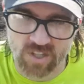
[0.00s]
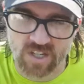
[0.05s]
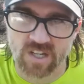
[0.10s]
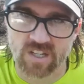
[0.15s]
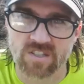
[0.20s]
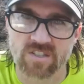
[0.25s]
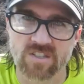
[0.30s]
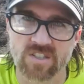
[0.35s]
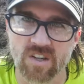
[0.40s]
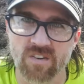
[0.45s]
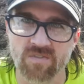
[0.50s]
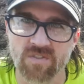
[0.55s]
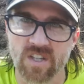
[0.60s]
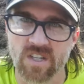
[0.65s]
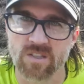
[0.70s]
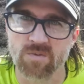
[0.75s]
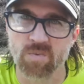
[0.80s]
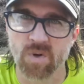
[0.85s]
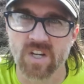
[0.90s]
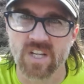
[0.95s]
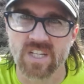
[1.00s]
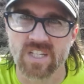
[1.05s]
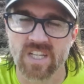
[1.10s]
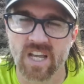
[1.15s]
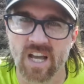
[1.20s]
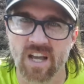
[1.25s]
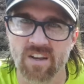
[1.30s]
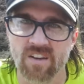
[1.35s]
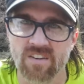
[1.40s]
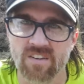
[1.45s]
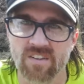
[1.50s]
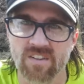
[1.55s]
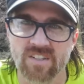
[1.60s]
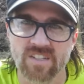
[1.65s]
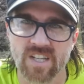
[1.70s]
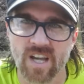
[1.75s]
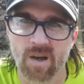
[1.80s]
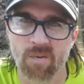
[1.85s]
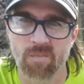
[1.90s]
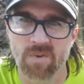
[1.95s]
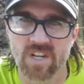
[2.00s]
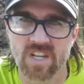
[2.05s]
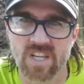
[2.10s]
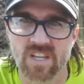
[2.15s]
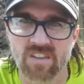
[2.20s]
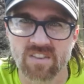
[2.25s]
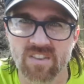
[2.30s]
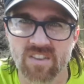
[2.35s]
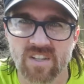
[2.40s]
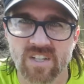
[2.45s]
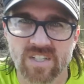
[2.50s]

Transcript: the stuff that's breaking down beneath